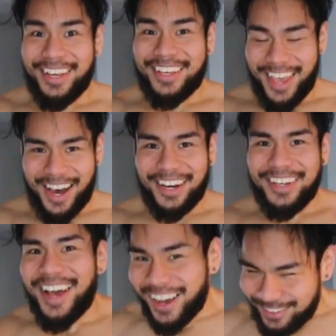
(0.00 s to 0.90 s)
Yeah,
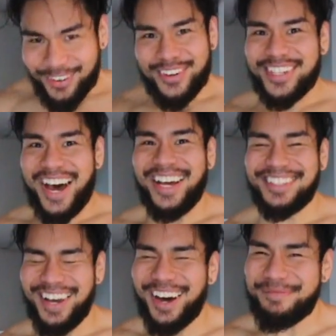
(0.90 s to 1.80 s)
as always,
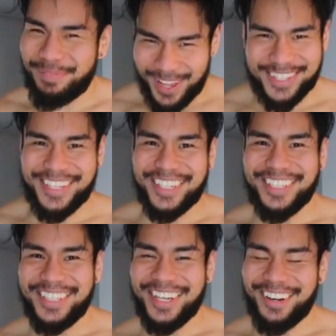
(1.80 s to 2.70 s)
guys, God bless you,
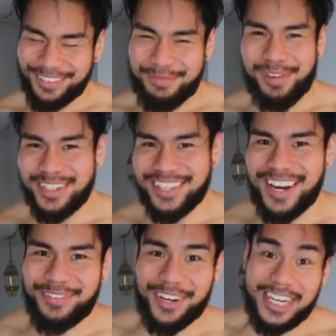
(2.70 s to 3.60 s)
and have the best day
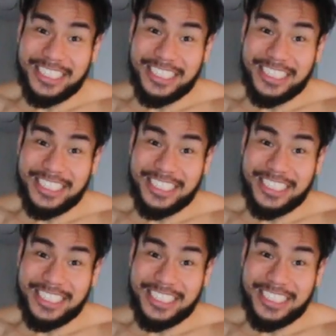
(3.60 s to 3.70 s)
ever.